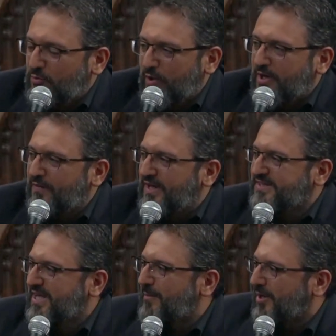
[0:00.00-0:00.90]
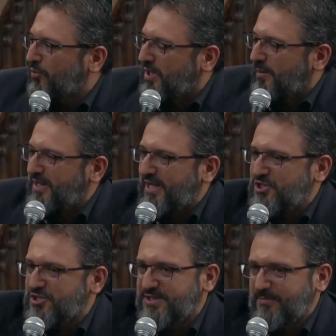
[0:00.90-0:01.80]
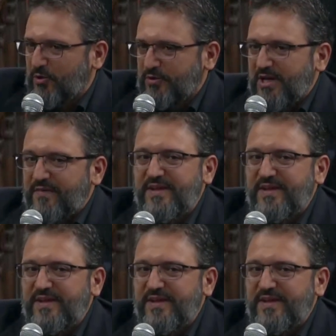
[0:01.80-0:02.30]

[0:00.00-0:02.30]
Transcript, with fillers: and what are the Islamic recommendations about